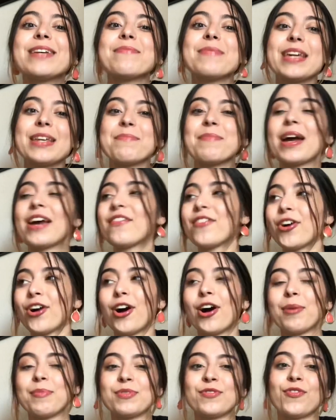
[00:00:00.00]
him in my
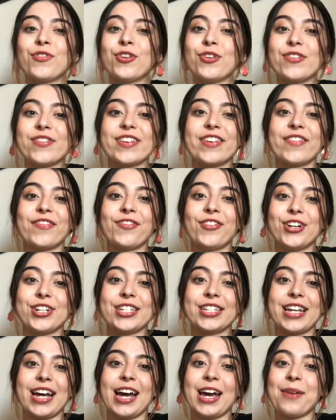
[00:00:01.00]
arms for the
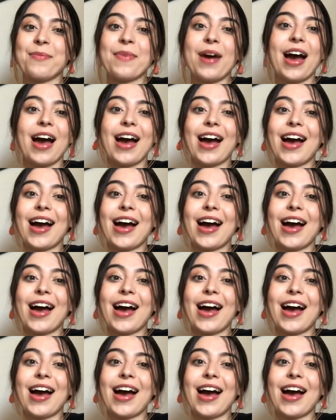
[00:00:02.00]
first time.